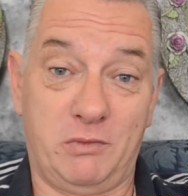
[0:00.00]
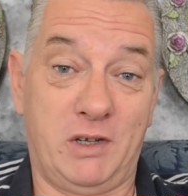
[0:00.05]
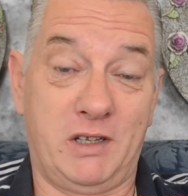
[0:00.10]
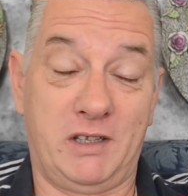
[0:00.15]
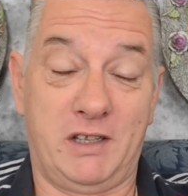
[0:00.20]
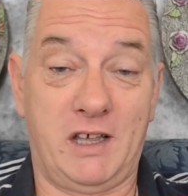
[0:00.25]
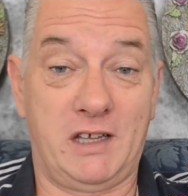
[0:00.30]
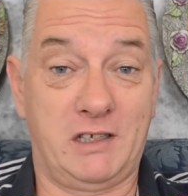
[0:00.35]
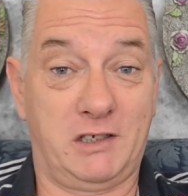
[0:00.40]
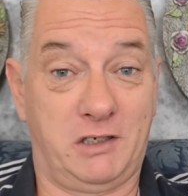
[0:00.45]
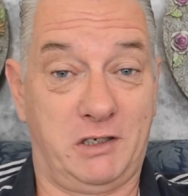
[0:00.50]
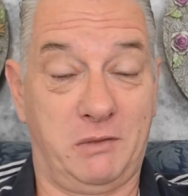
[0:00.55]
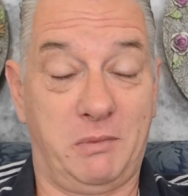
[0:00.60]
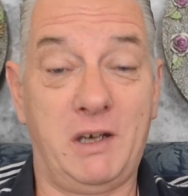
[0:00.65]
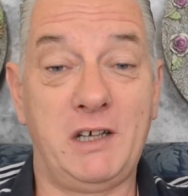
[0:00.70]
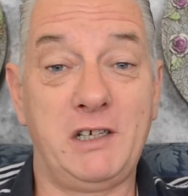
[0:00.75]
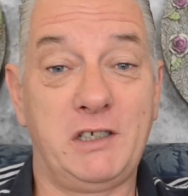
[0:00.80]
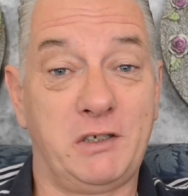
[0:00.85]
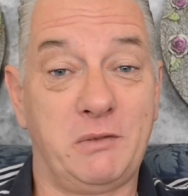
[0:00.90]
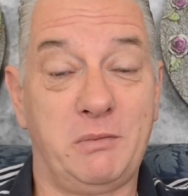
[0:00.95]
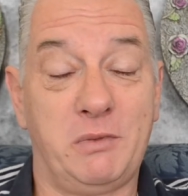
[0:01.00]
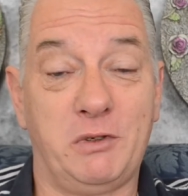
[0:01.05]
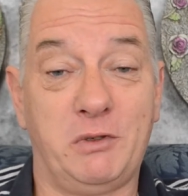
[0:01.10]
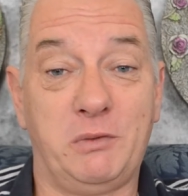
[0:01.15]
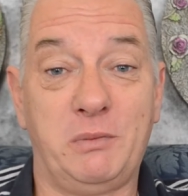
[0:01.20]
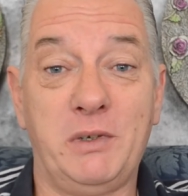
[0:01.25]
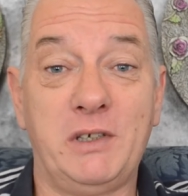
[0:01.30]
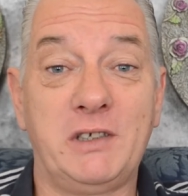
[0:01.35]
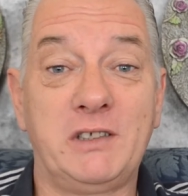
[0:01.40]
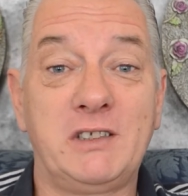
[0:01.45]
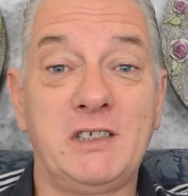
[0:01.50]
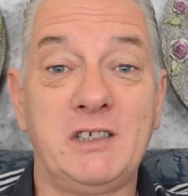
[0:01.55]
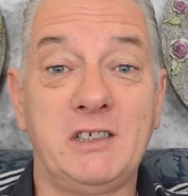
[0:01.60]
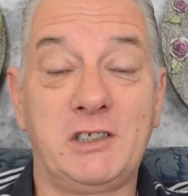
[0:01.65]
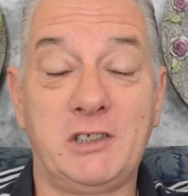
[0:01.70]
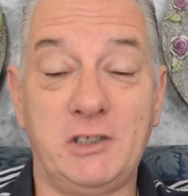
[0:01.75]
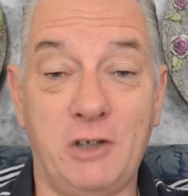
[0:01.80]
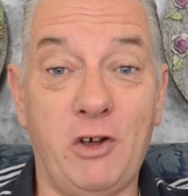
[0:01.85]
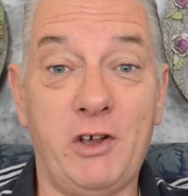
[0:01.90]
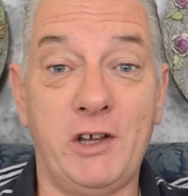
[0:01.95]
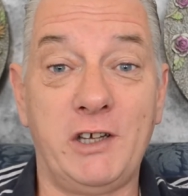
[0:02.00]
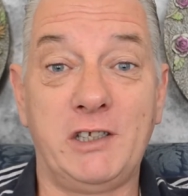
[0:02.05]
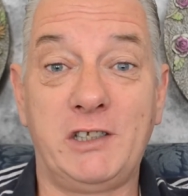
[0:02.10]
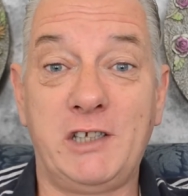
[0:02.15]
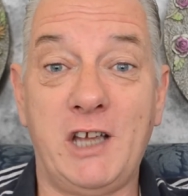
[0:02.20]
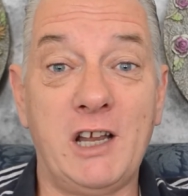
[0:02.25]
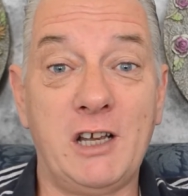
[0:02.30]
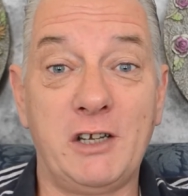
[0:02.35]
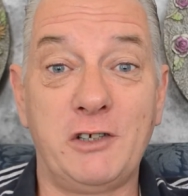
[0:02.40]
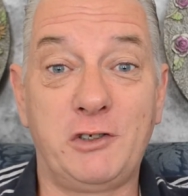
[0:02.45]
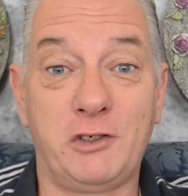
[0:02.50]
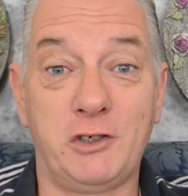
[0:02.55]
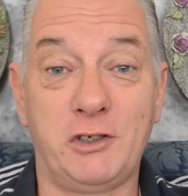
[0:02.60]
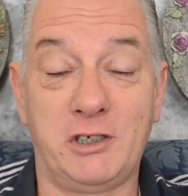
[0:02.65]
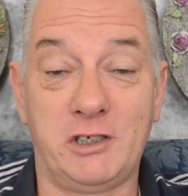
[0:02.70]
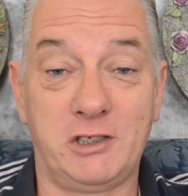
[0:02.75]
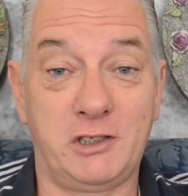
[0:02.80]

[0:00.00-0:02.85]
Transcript: Well, that's debatable, but it's not intelligent.